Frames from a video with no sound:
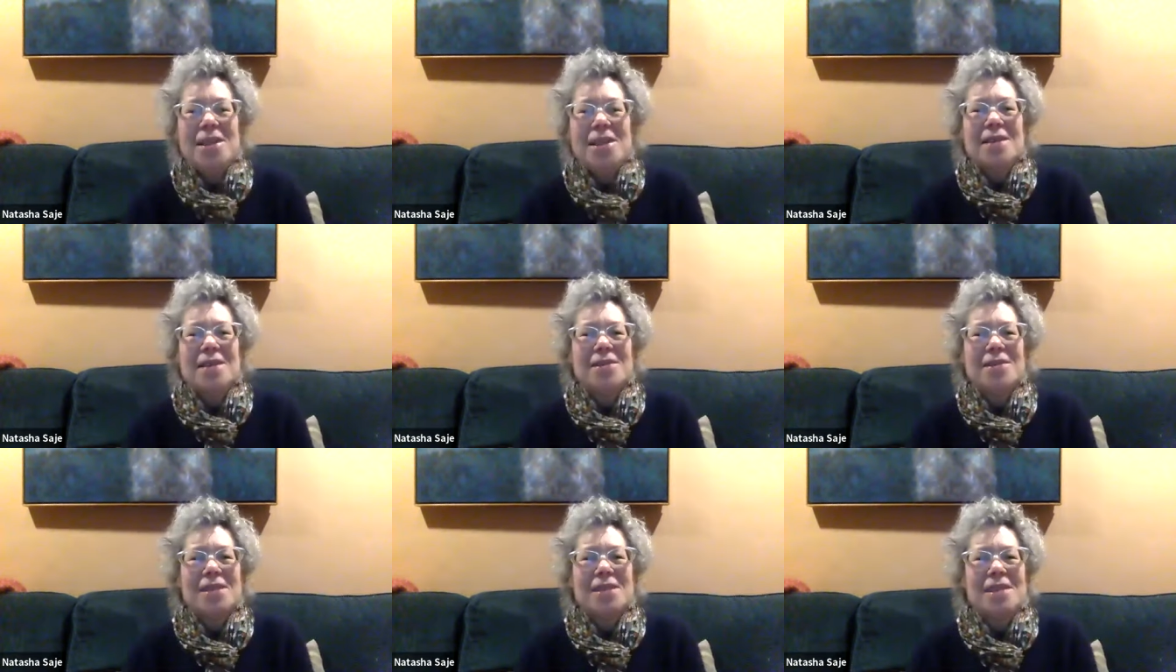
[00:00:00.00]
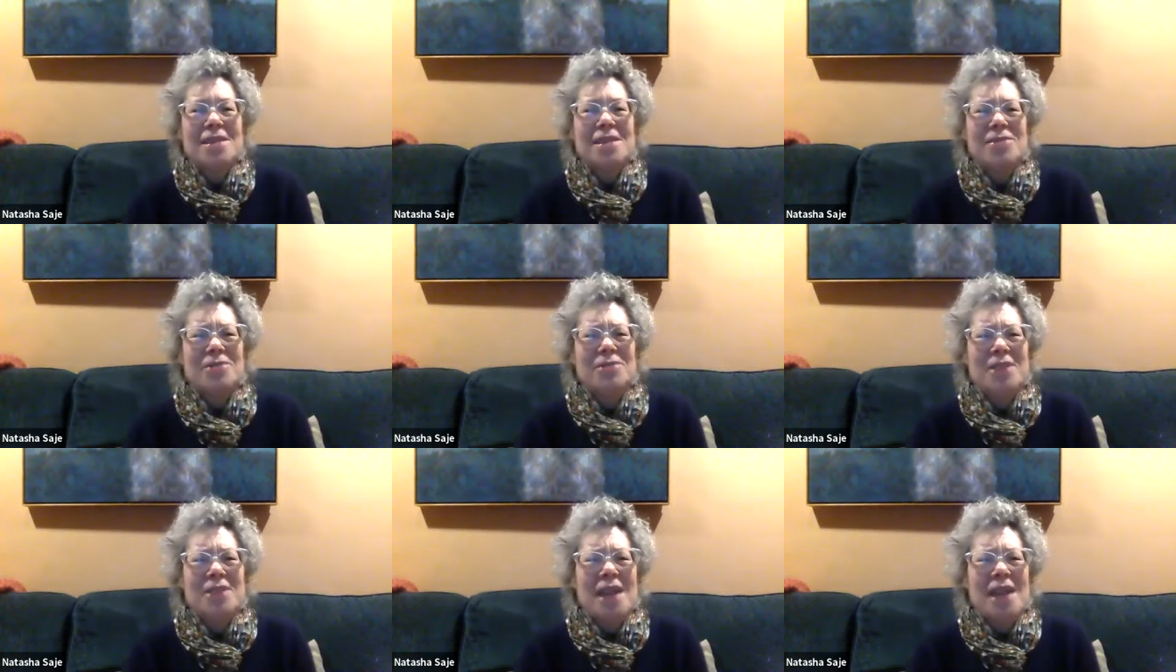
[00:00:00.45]
there's a
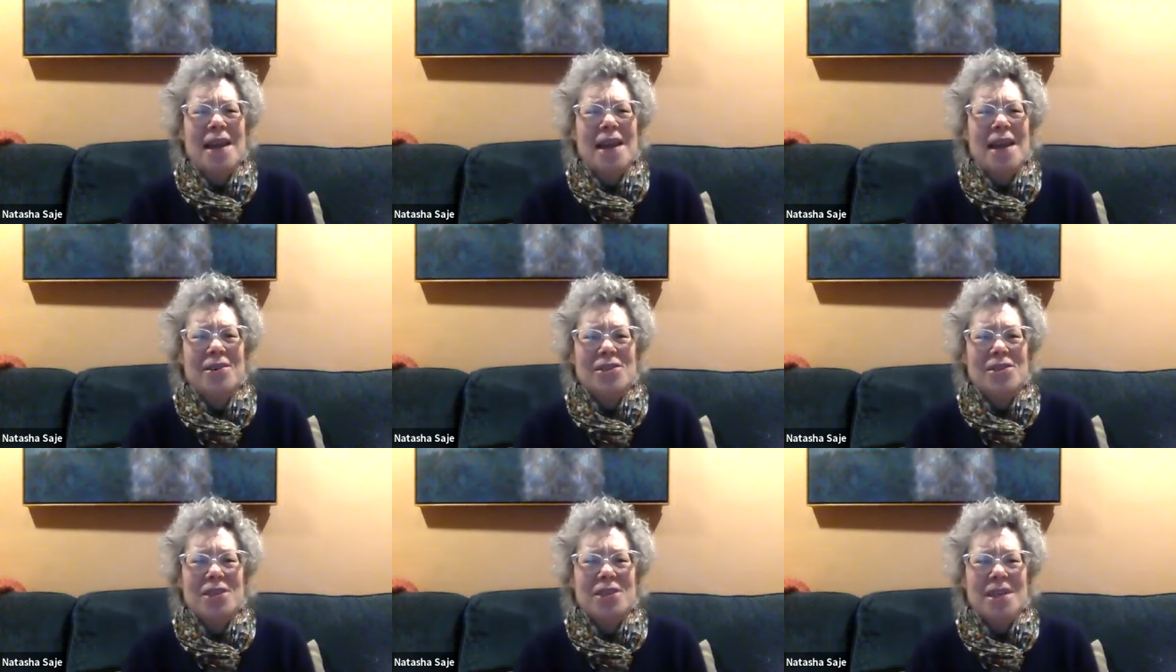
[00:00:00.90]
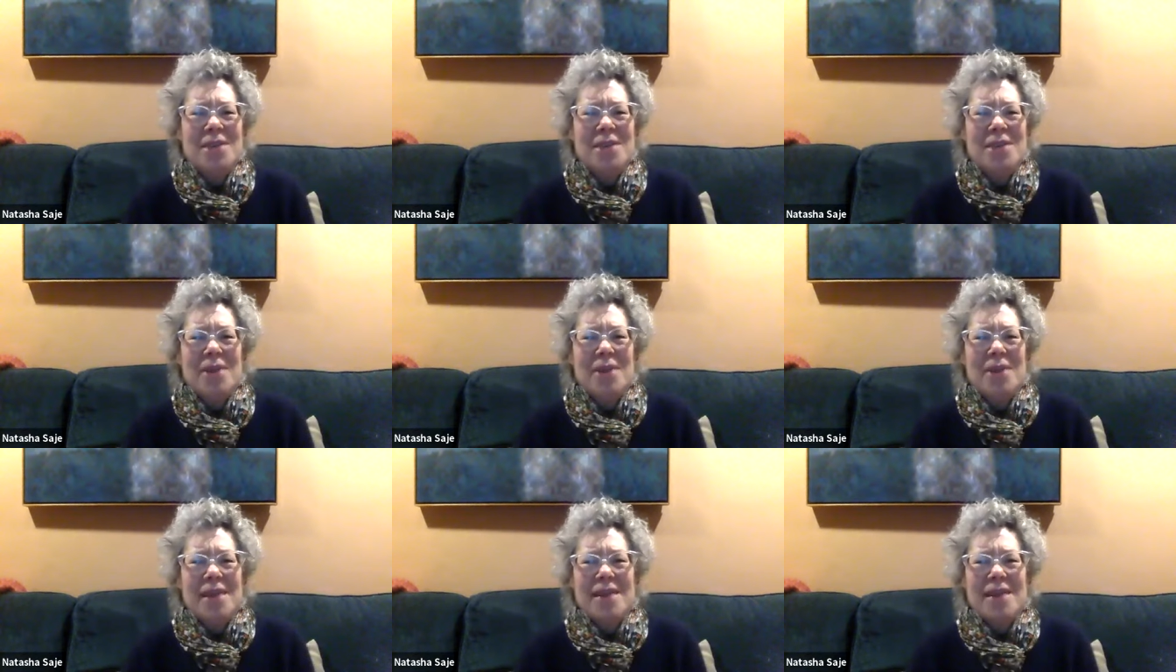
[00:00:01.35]
different energy
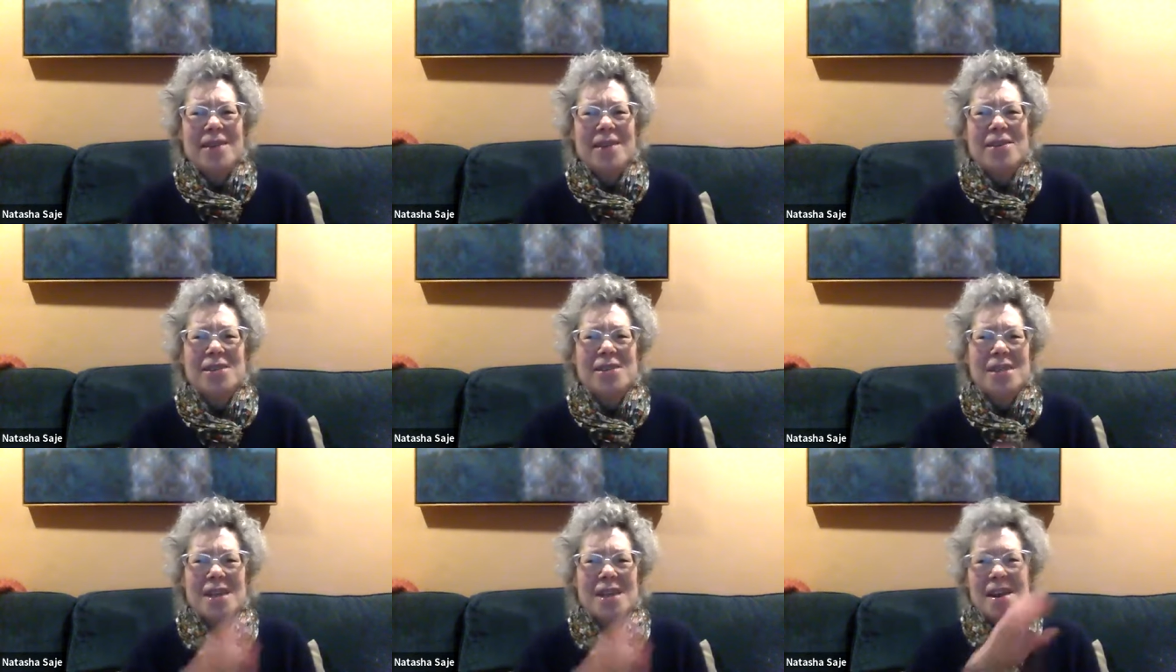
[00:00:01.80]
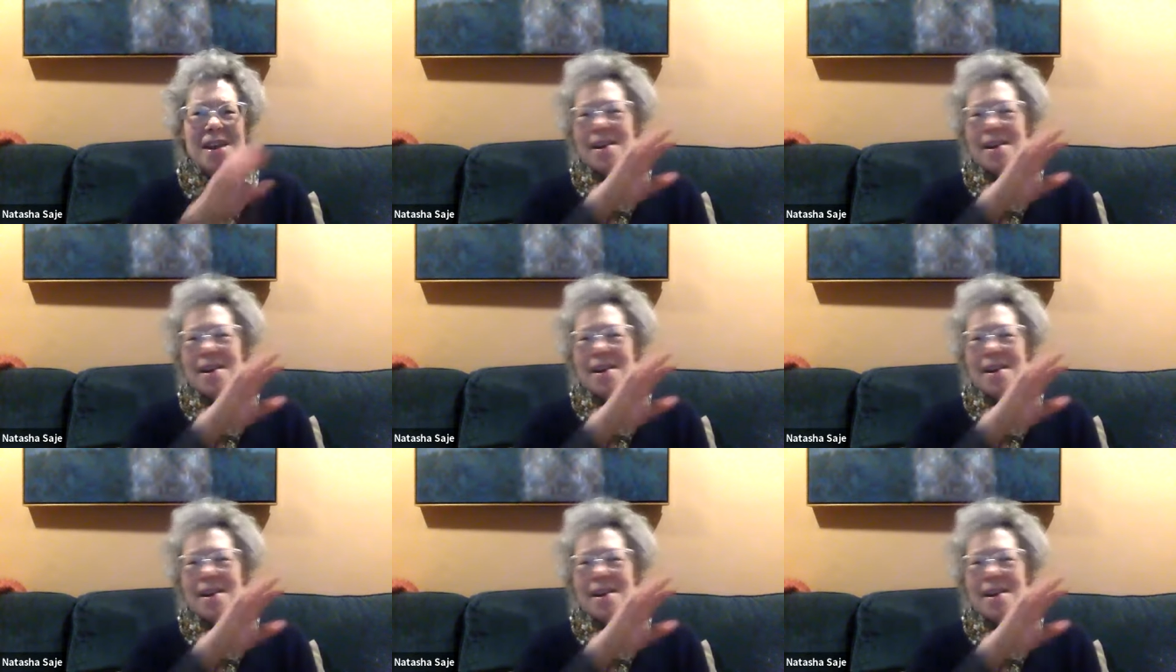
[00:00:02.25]
when there's